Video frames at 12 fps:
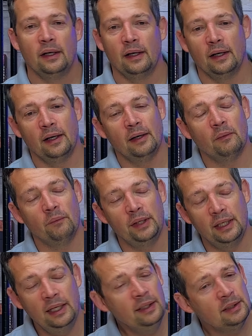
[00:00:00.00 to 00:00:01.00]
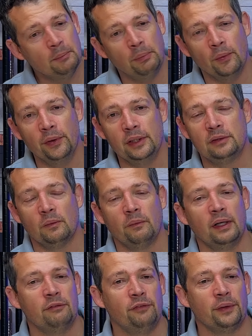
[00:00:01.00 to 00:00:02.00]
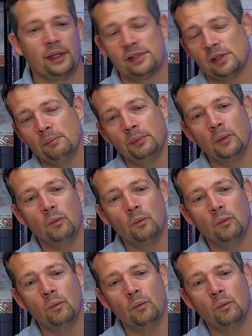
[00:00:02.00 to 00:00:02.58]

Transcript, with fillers: Uh, we hit the point when, for example,